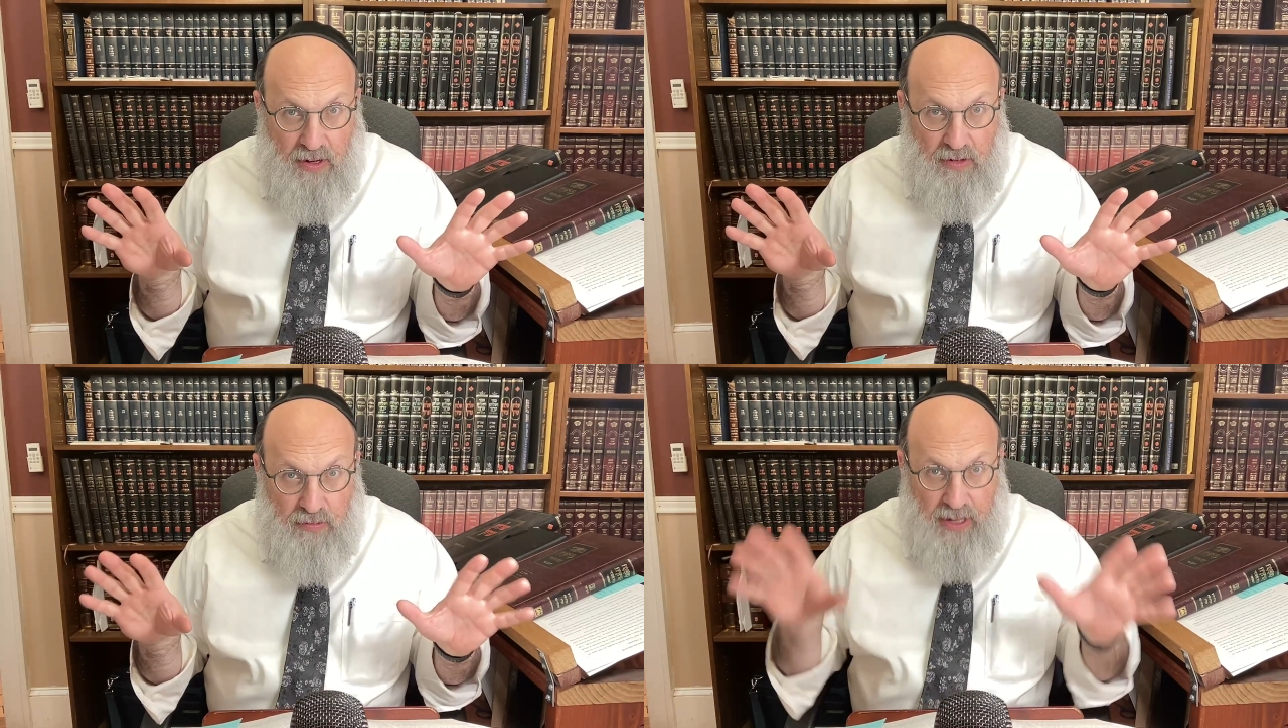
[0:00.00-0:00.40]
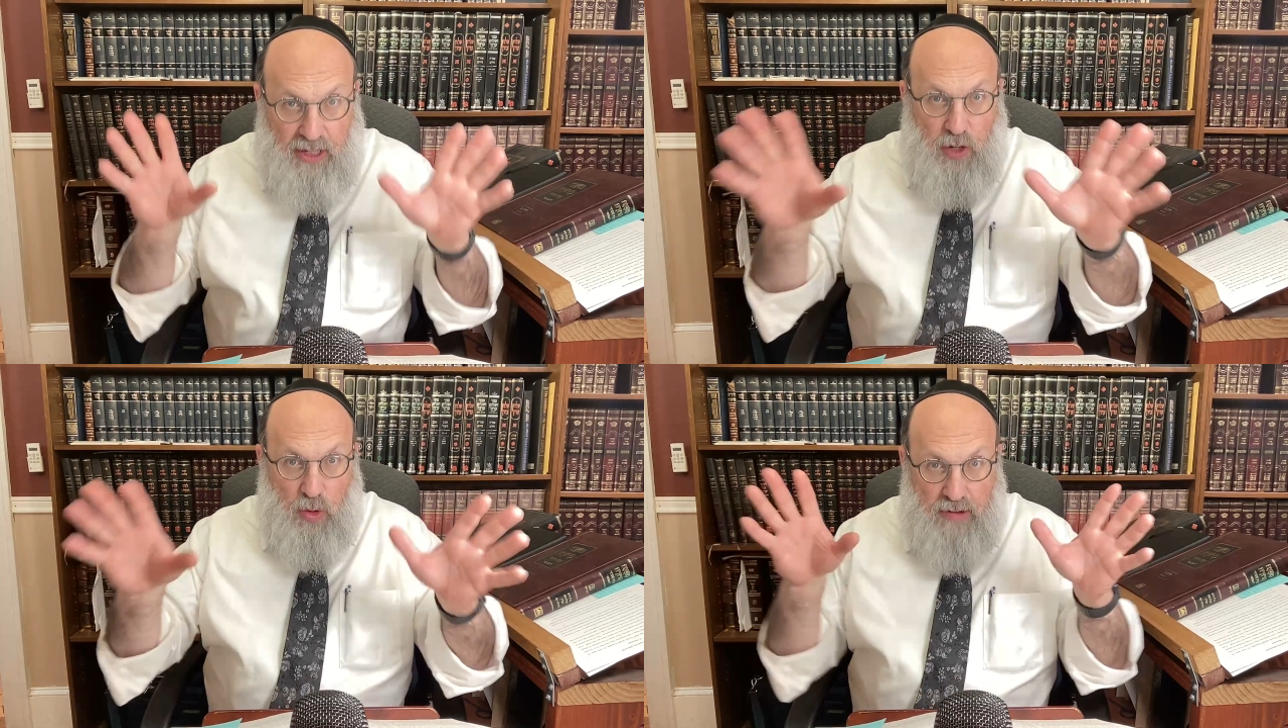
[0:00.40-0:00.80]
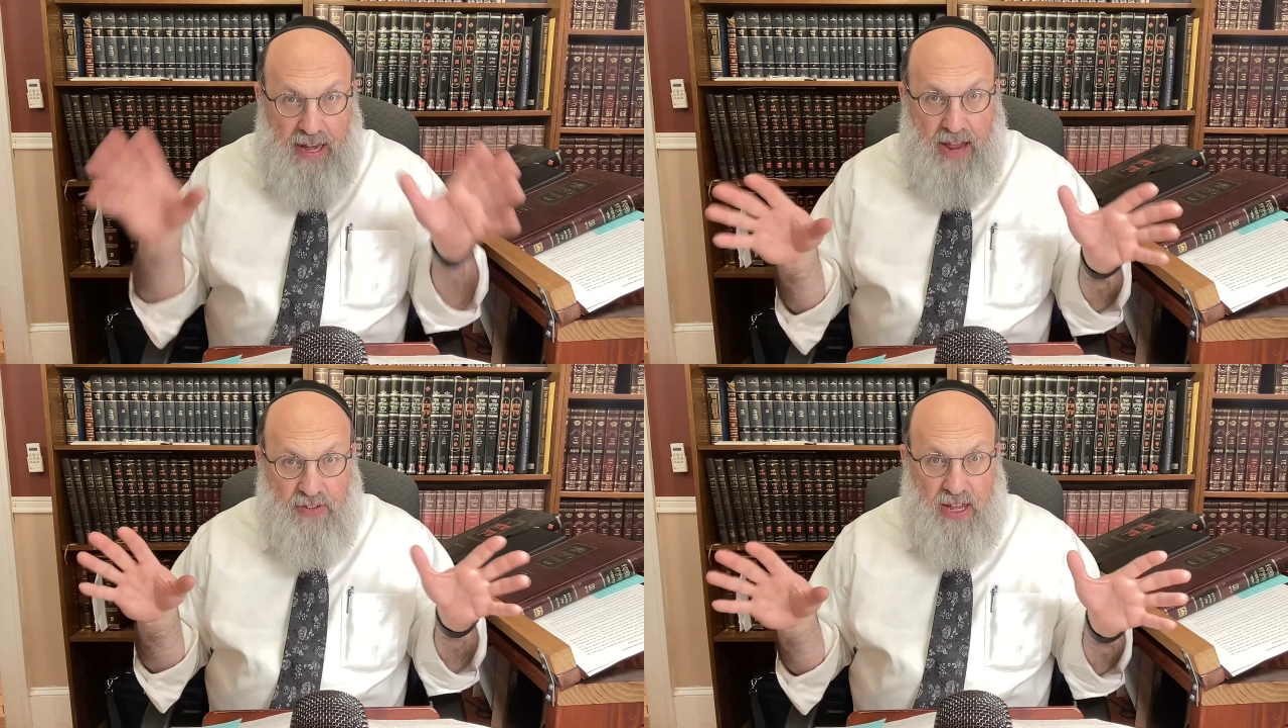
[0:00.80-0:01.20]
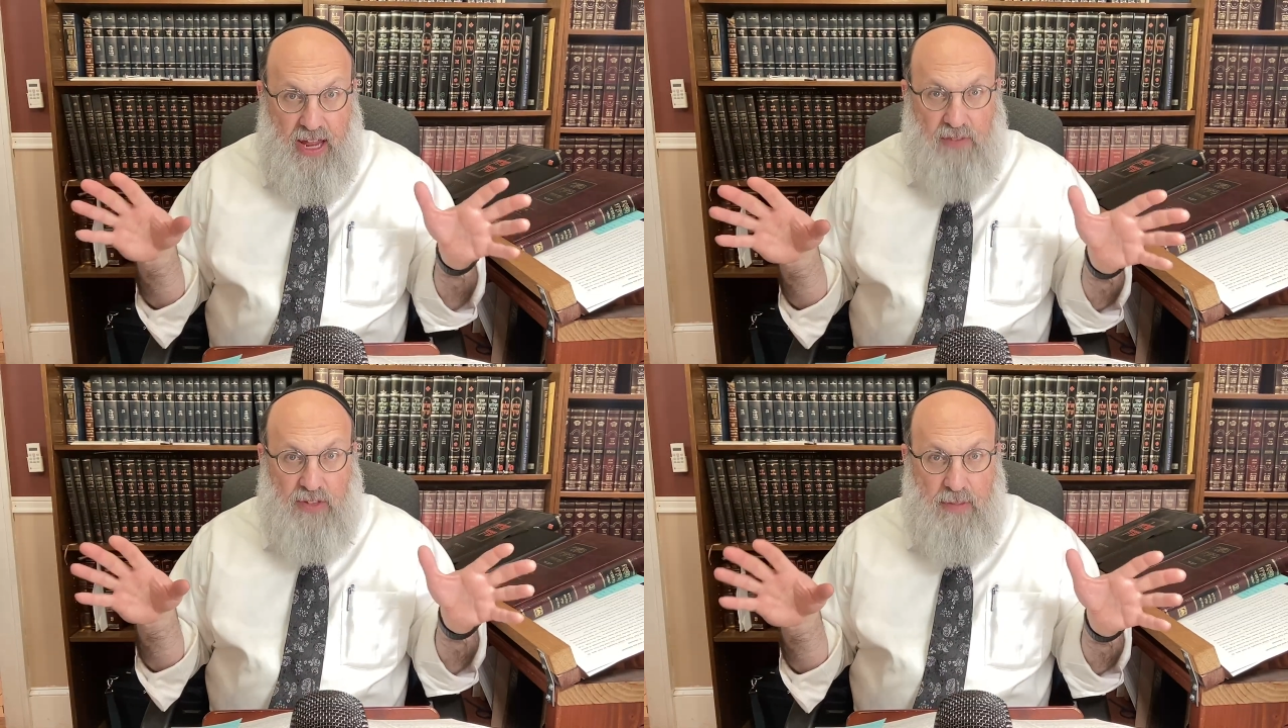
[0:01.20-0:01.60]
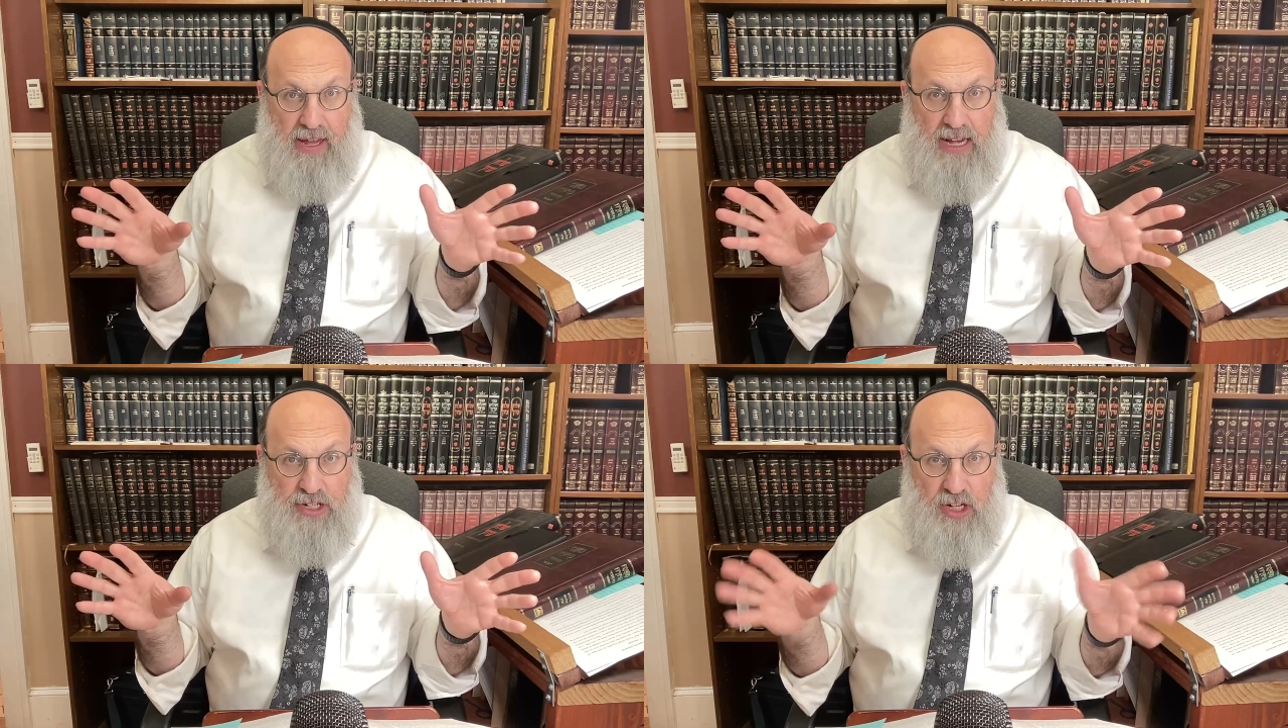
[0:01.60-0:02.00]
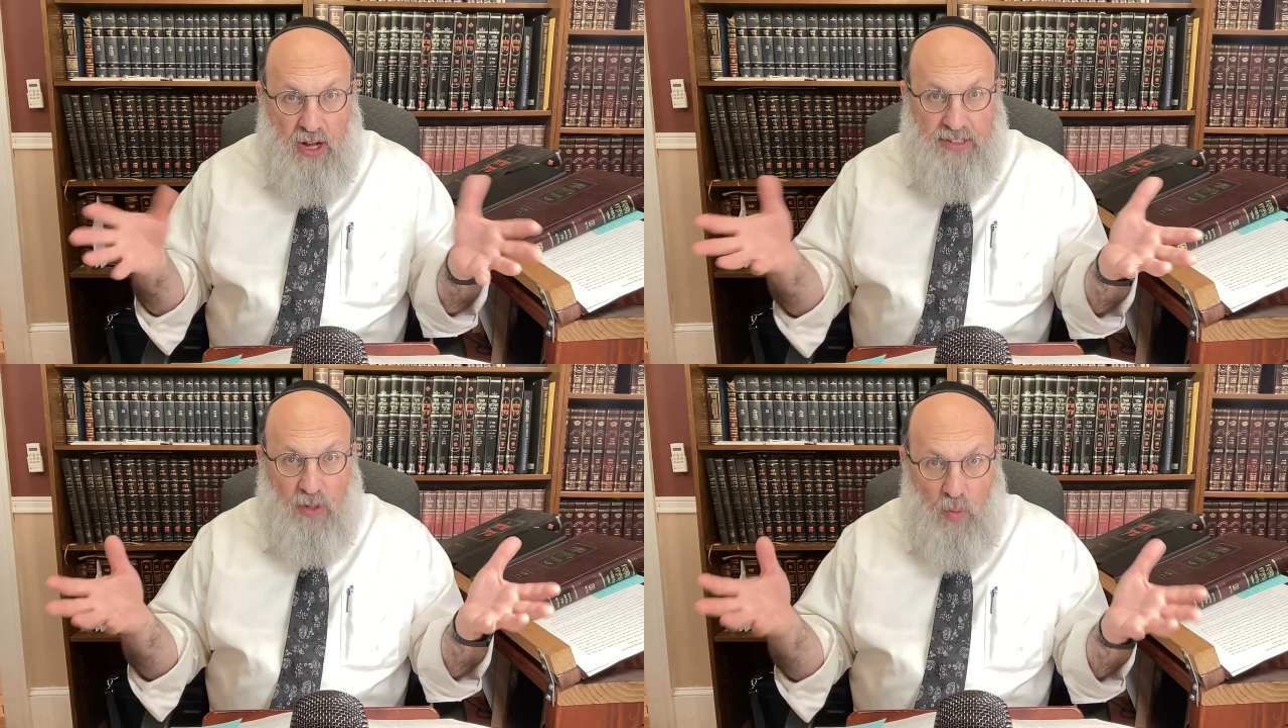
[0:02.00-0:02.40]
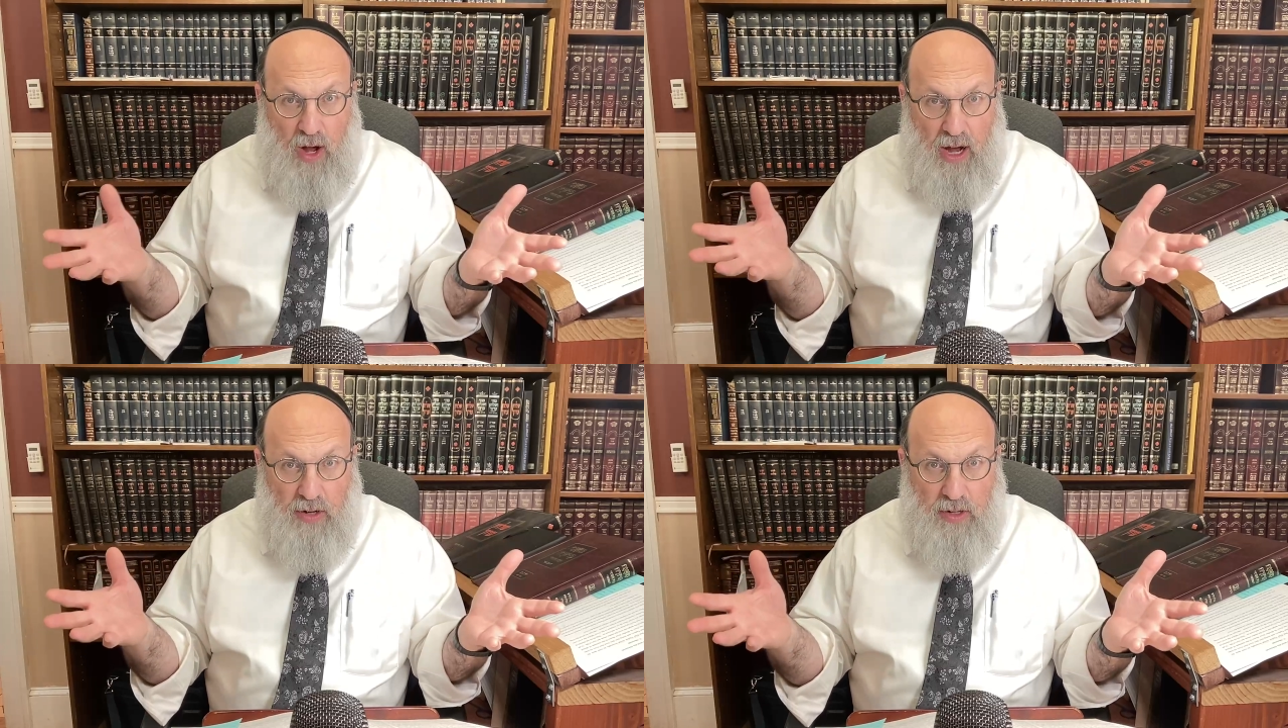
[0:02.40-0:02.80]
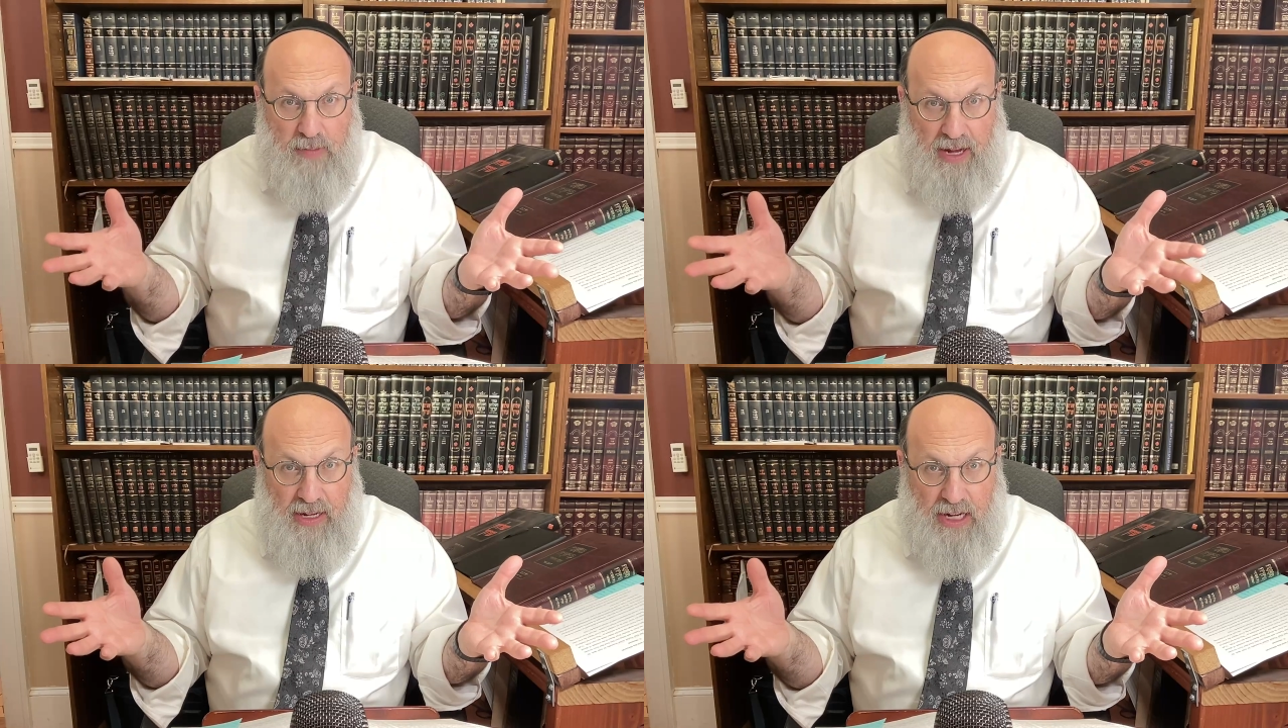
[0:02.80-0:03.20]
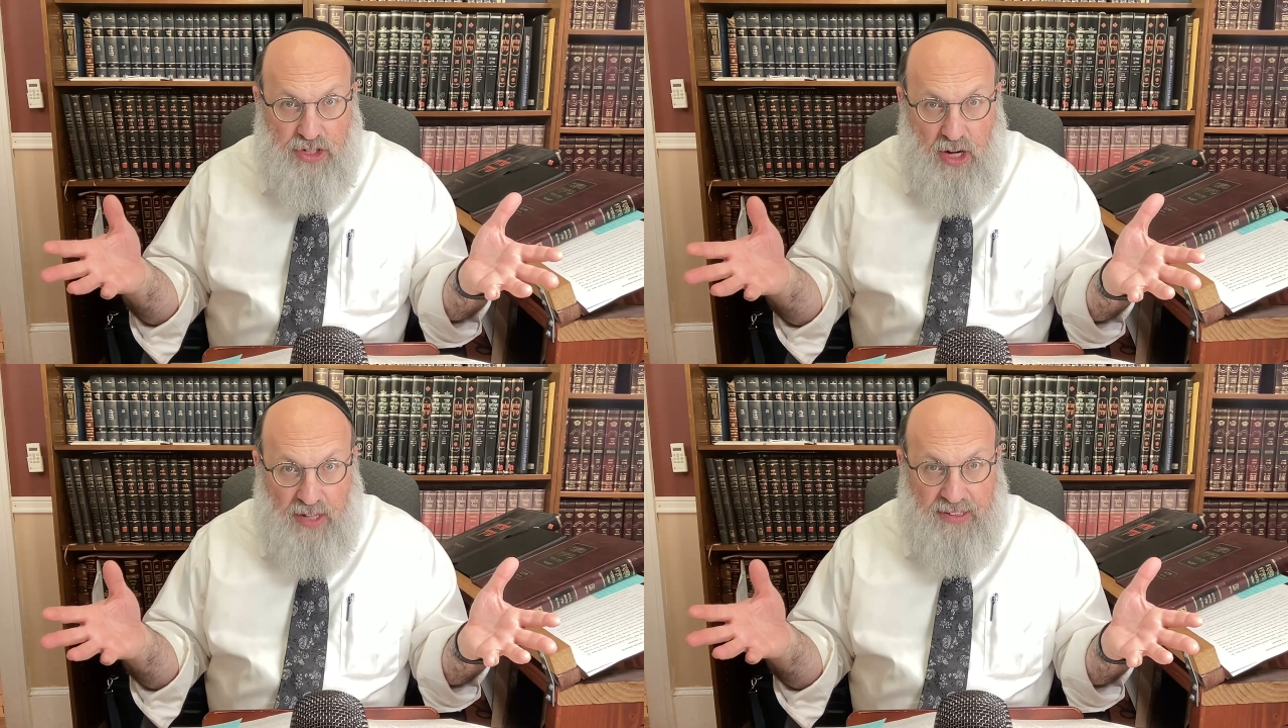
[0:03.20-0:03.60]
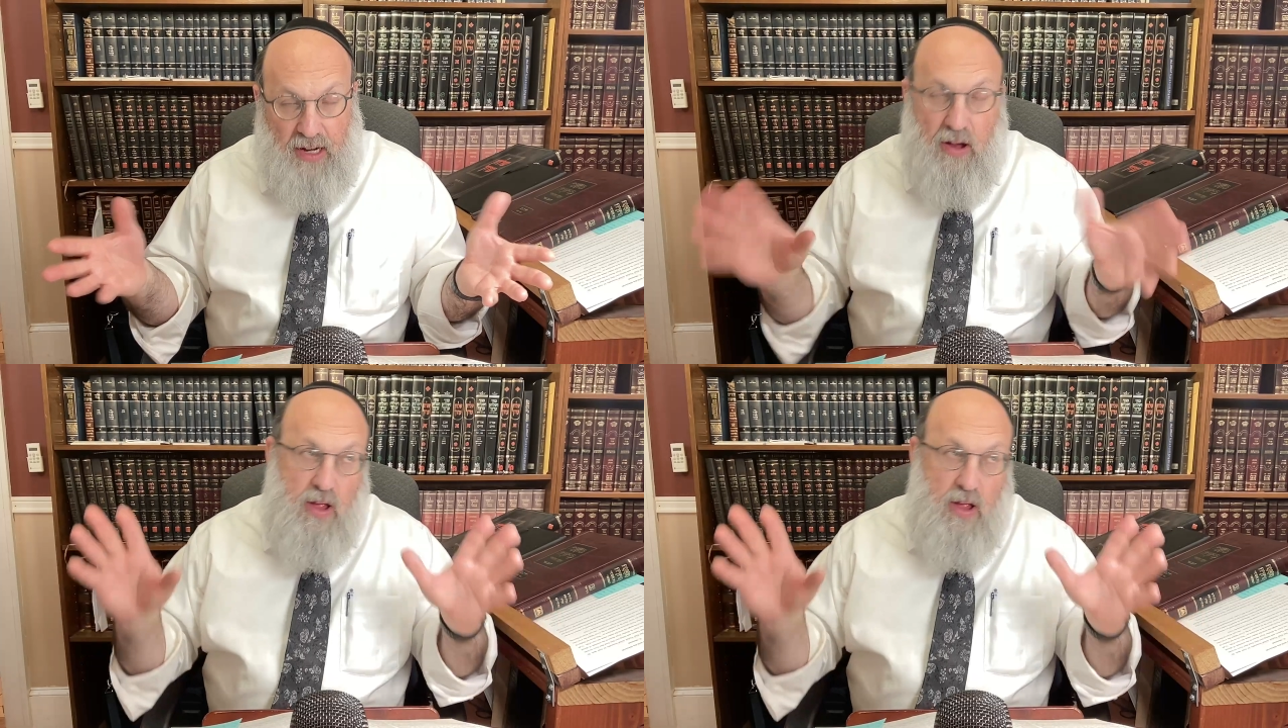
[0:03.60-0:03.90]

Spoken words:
Really, you already have a chiyuv to make an Asher Yatzar. Why aren't you making an Asher Yatzar?